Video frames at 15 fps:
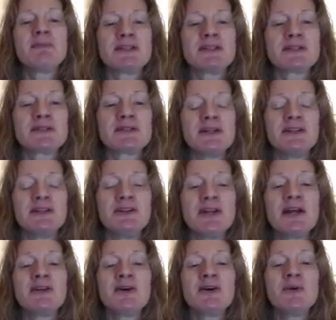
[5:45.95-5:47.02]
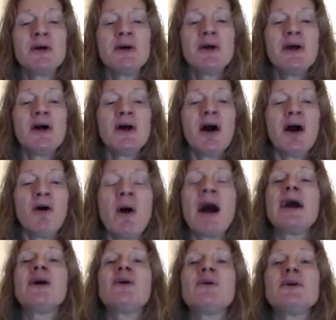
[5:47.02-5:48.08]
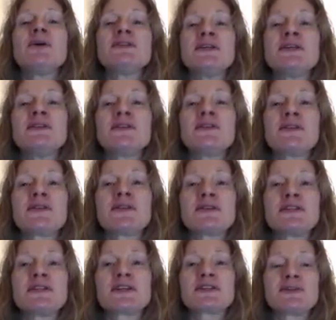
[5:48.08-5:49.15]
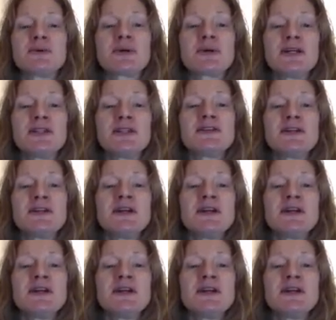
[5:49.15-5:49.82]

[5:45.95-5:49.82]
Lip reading: It's in yellow. Ohio is in the 6th Circuit.